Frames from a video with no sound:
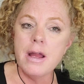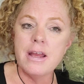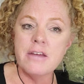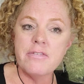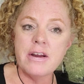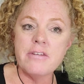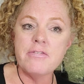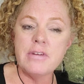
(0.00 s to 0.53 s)

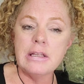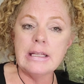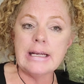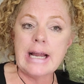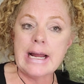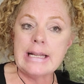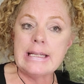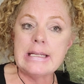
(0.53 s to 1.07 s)
if I feel like
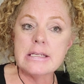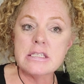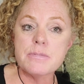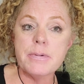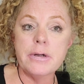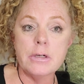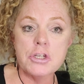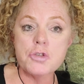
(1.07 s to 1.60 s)
I need a
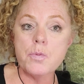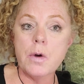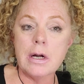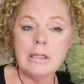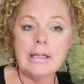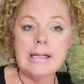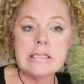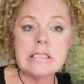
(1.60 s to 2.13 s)
spiritual
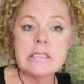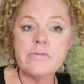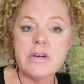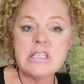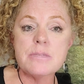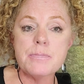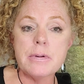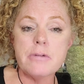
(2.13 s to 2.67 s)
cleanse, if I
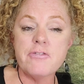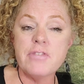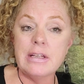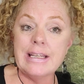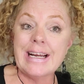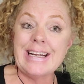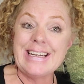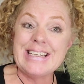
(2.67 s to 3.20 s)
feel
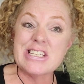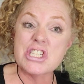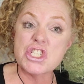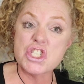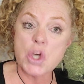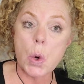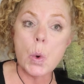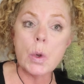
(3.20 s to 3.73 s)
like I need to
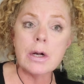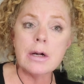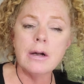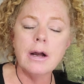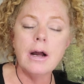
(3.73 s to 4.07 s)
soak,